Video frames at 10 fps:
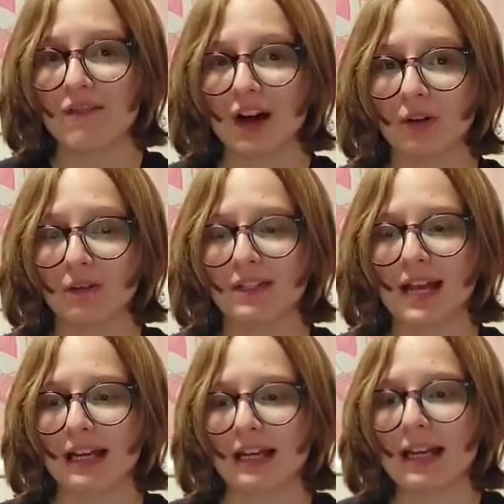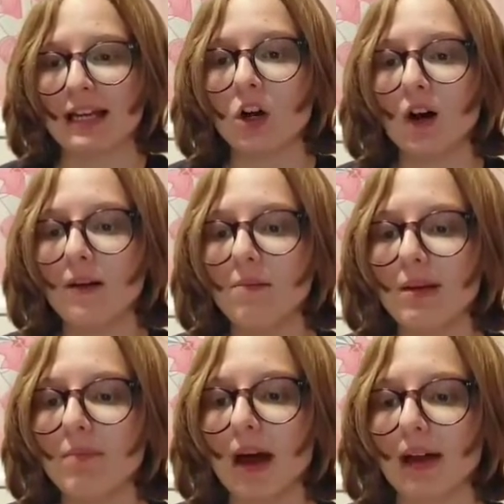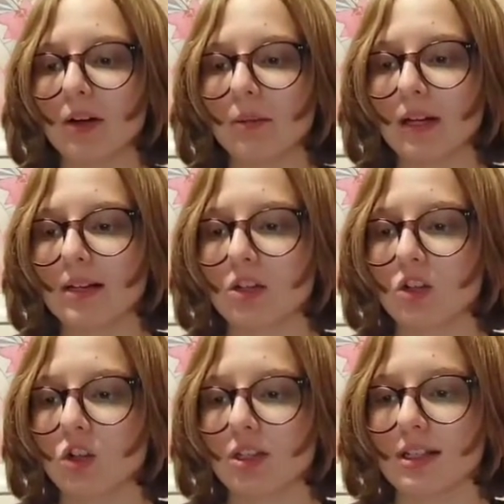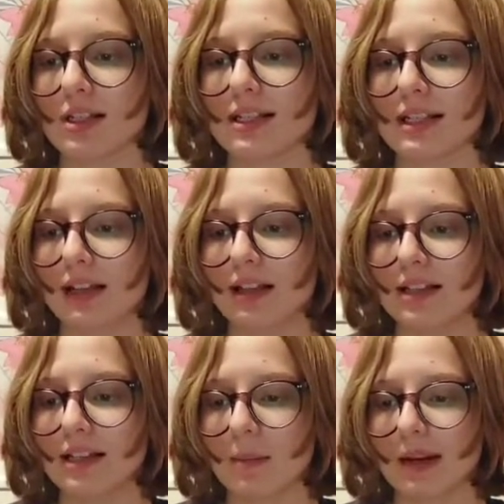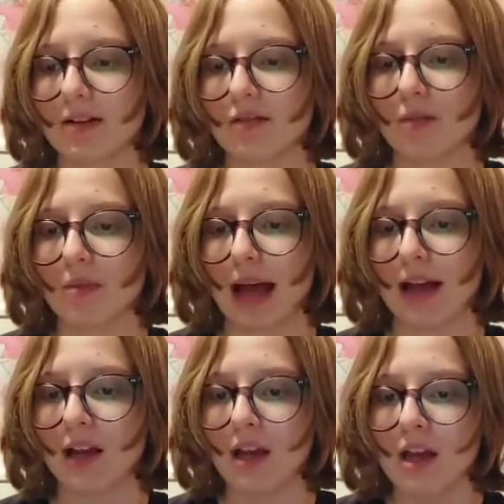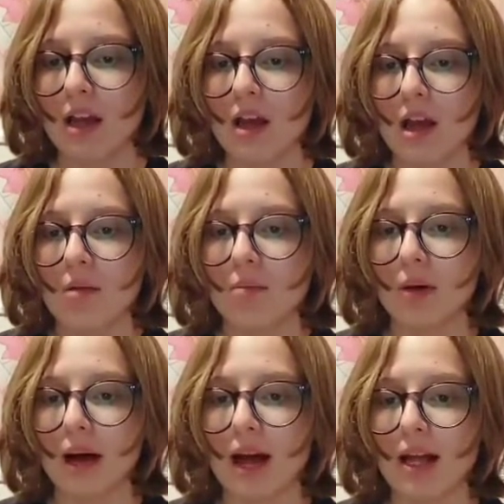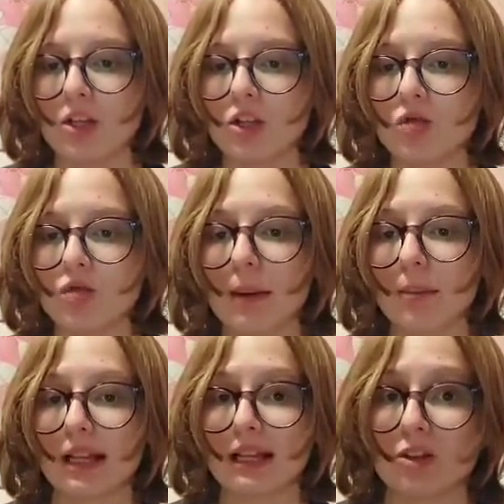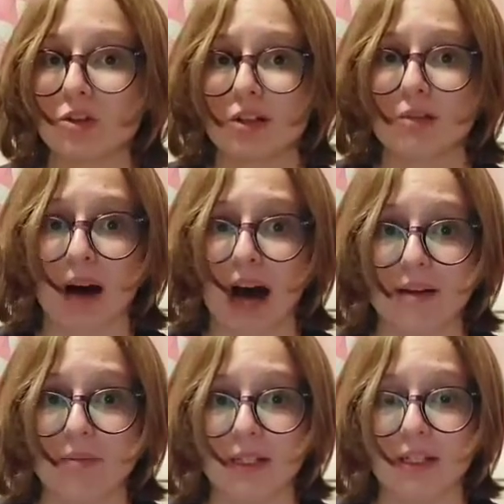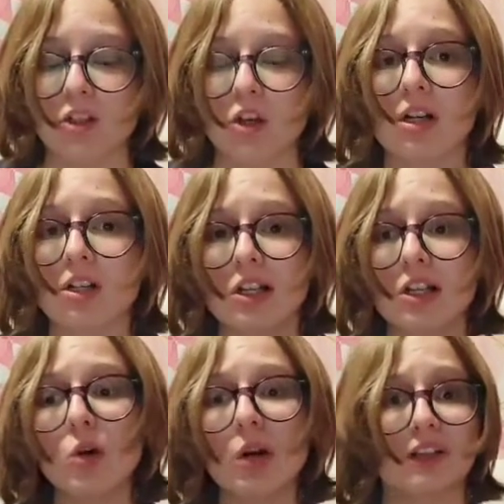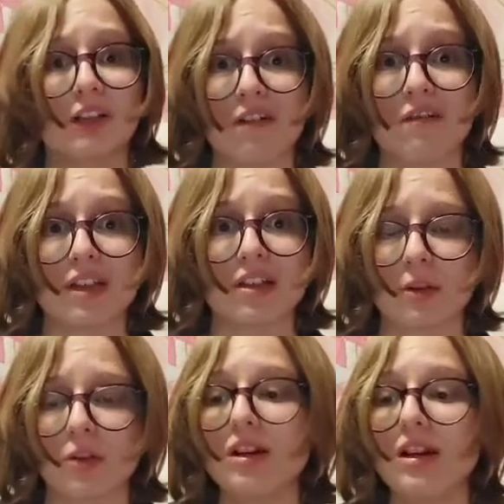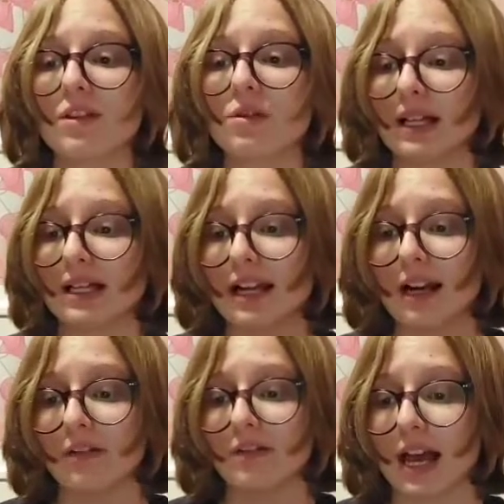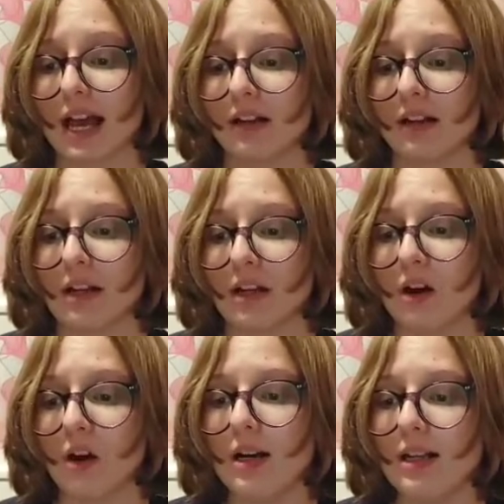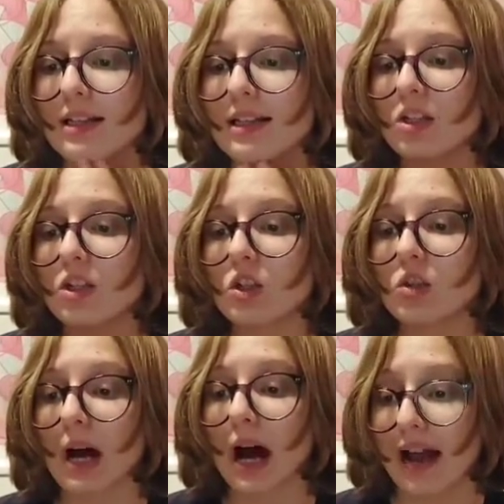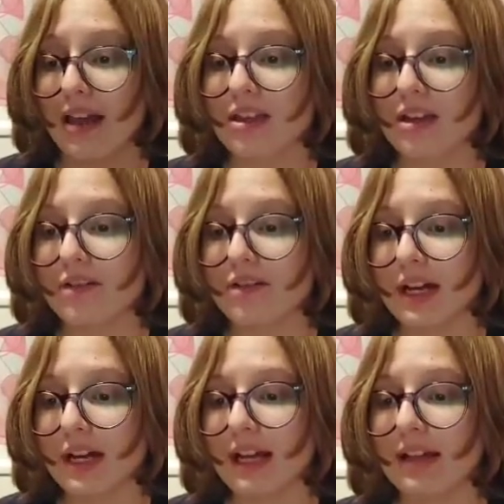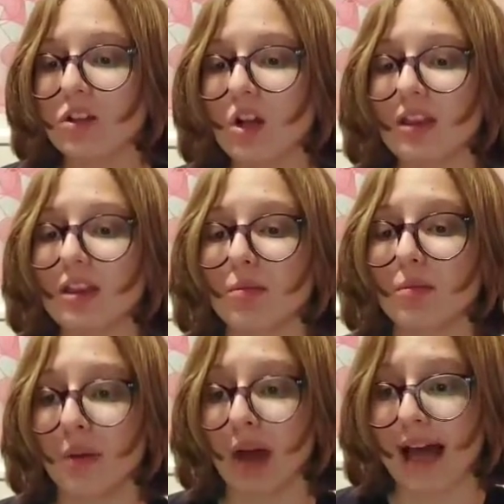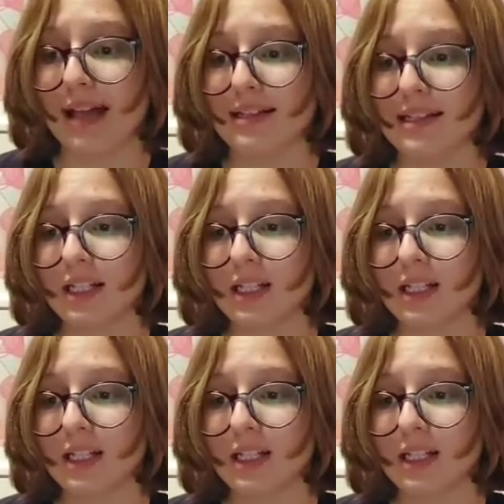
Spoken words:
out of 10. It could be better because it's just a skeleton coming out of a bag. But just remember that these are just my opinions. Honestly, you could love this one. You could give this one a 10 out of 10. Honestly, this is just what I think of it. It's not the best,